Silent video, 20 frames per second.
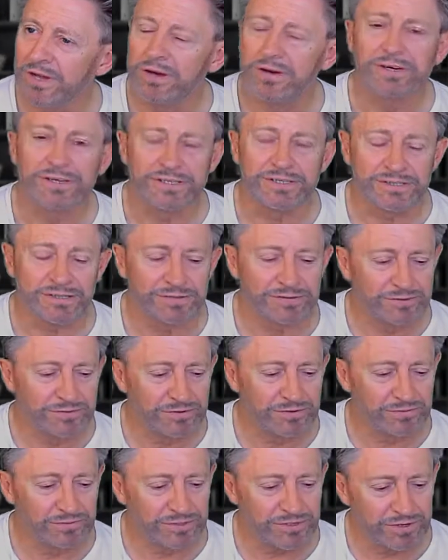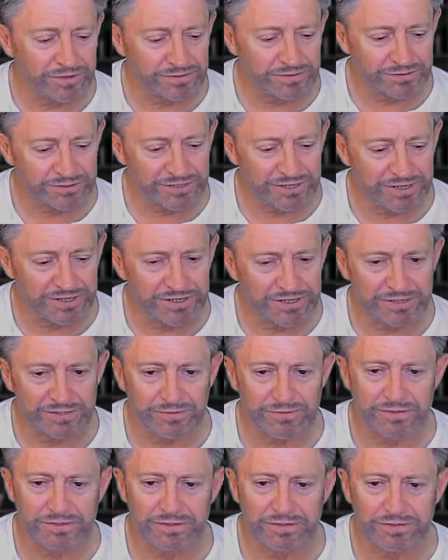Oh yeah, so with all those guys
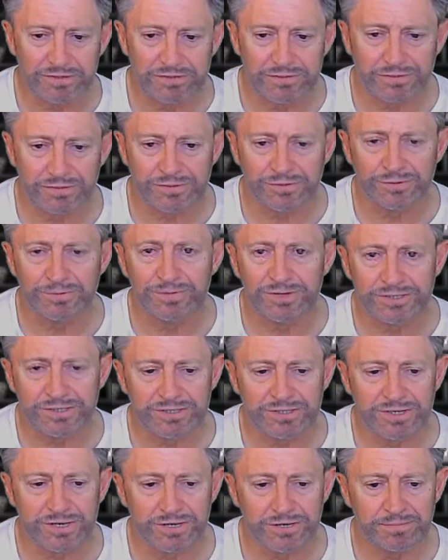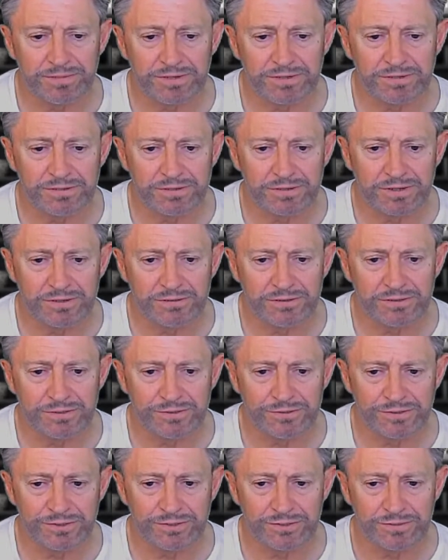and with the tremendous help on
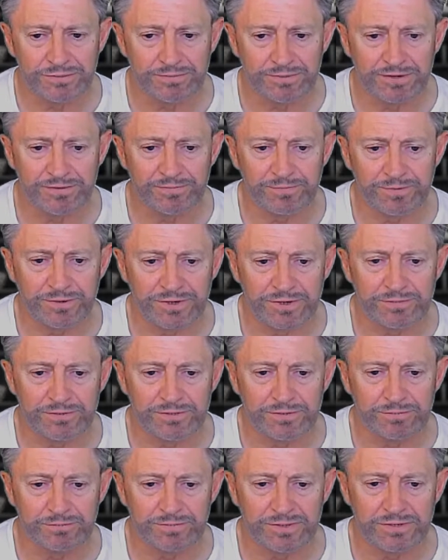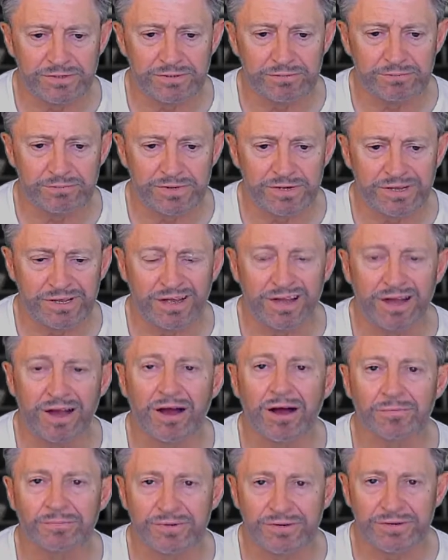YouTube, I've been able to build up my
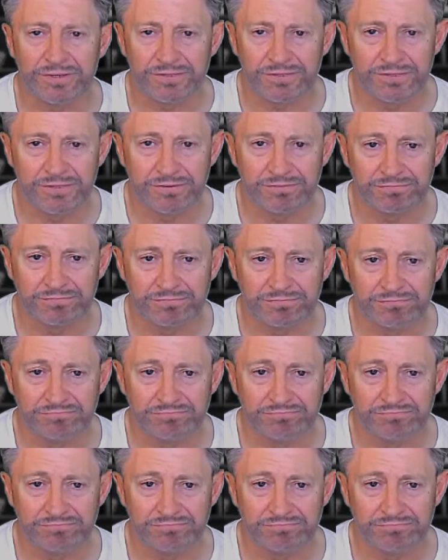competence.